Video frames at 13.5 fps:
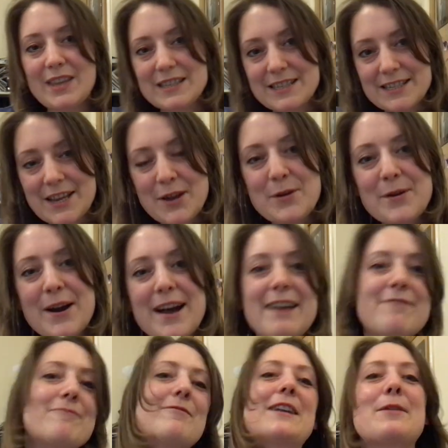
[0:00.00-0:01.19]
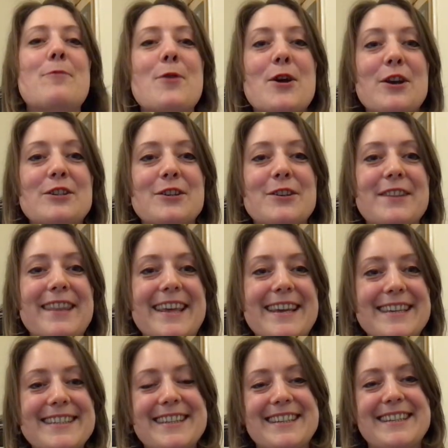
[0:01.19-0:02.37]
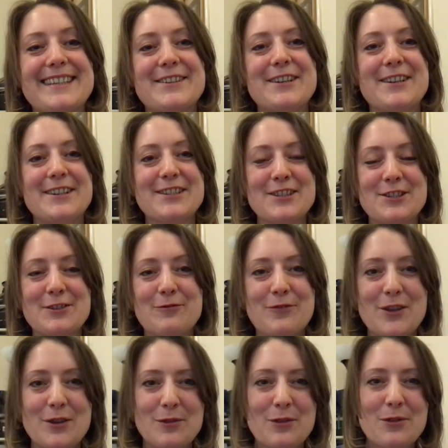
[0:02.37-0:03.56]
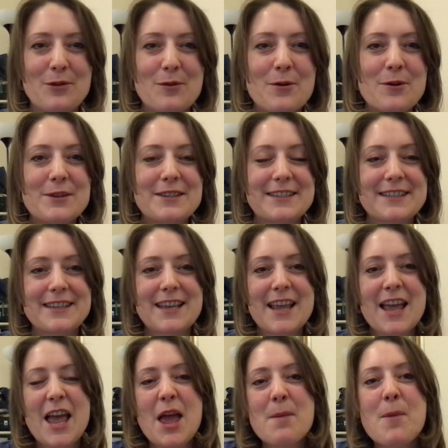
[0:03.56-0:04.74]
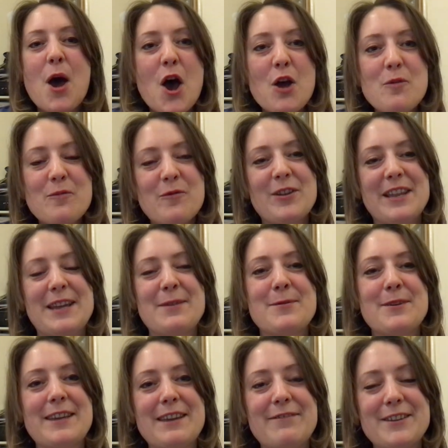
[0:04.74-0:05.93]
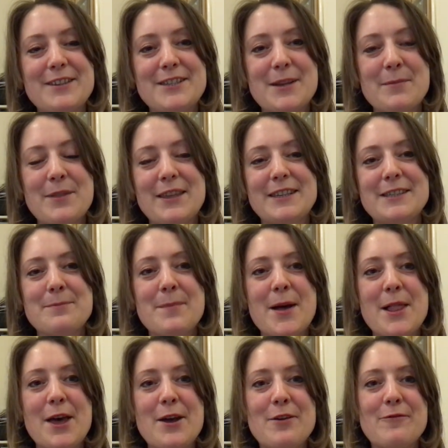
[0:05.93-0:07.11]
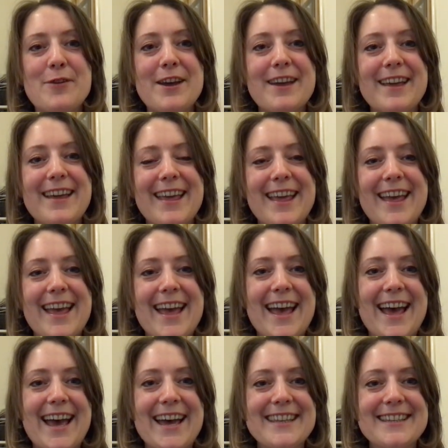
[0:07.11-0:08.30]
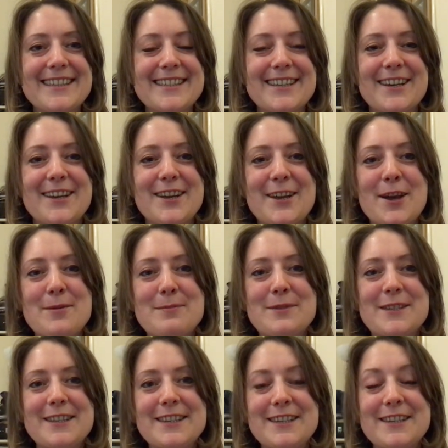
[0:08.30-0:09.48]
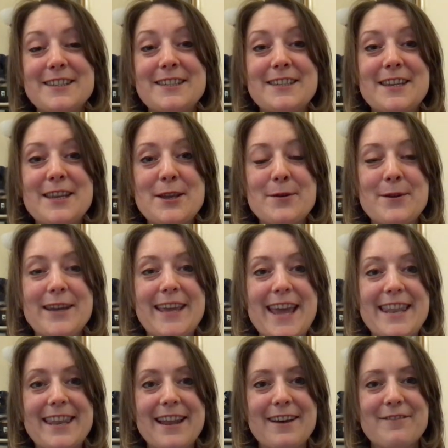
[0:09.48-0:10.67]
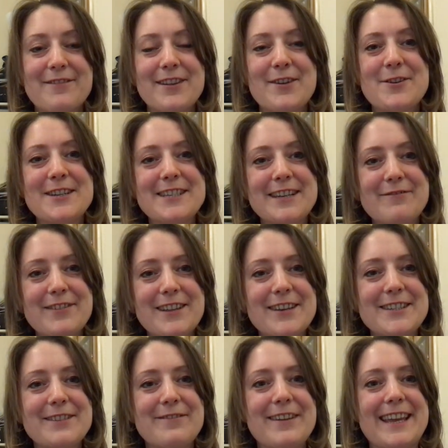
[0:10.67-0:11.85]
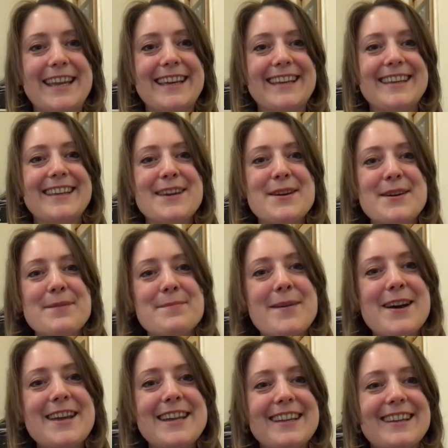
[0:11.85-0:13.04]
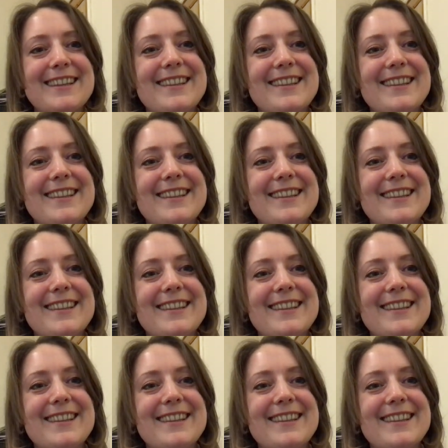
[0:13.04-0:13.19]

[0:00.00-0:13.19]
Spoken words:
So I haven't really worked on this, these are just a few thoughts, but hopefully it will give you something to mull over, and I hope to see you again at Flourishing Philosophy. Bye!